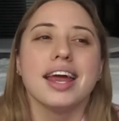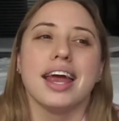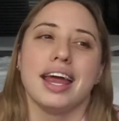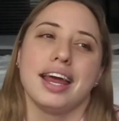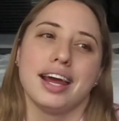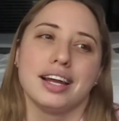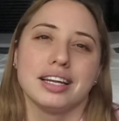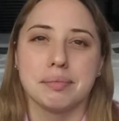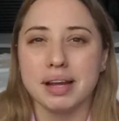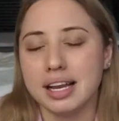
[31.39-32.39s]
And
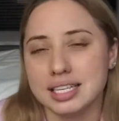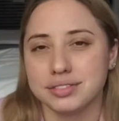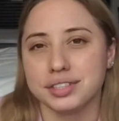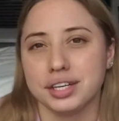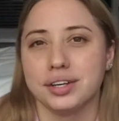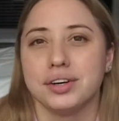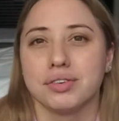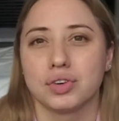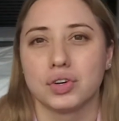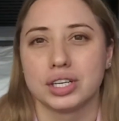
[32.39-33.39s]
in my last video, of
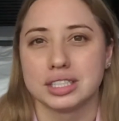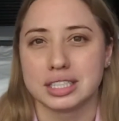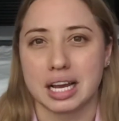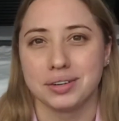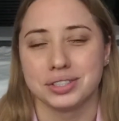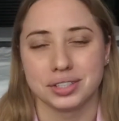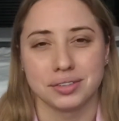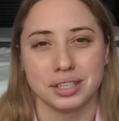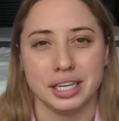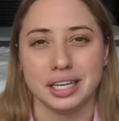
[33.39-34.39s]
course, I was
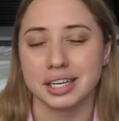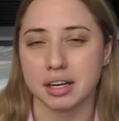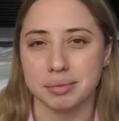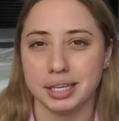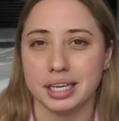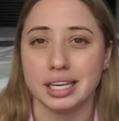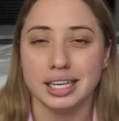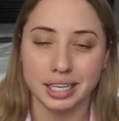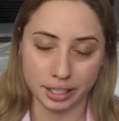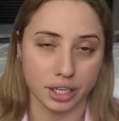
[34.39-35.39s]
already coming
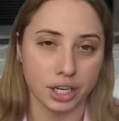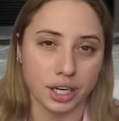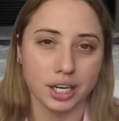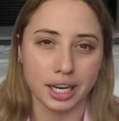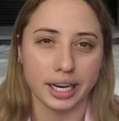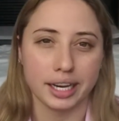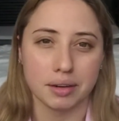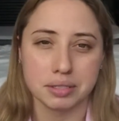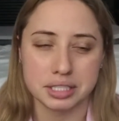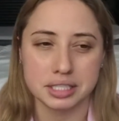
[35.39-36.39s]
here, like I
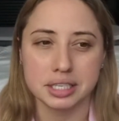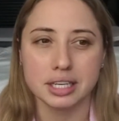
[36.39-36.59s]
was